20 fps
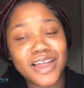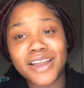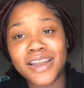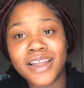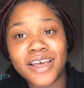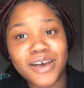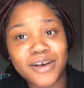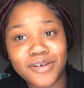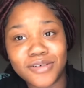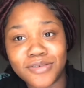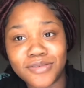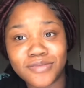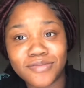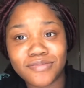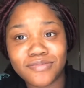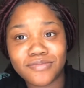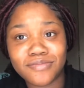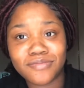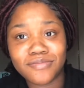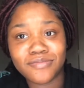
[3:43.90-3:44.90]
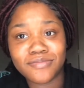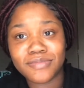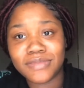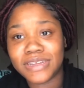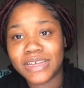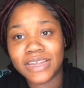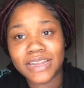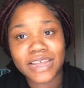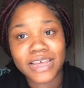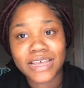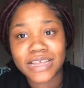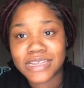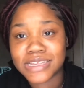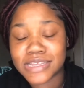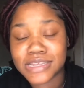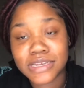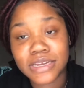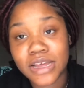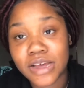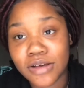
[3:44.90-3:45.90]
no dead
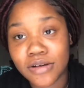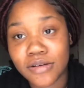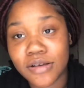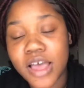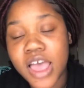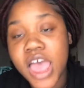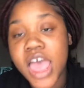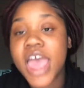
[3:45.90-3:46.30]
ass no